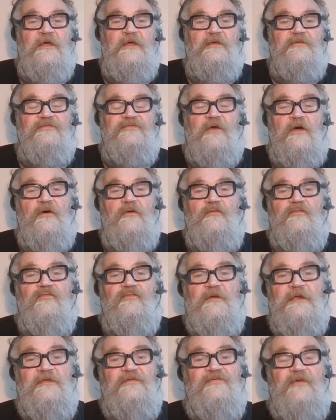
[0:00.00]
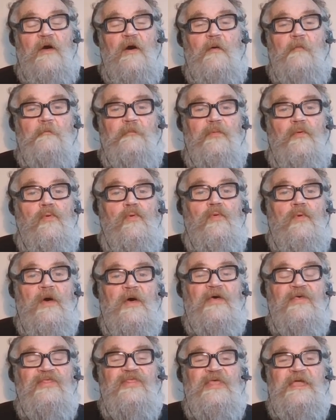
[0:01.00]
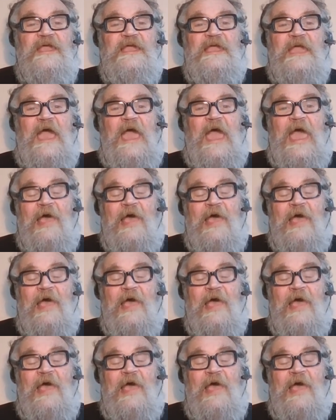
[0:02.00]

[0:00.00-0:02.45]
So for example, the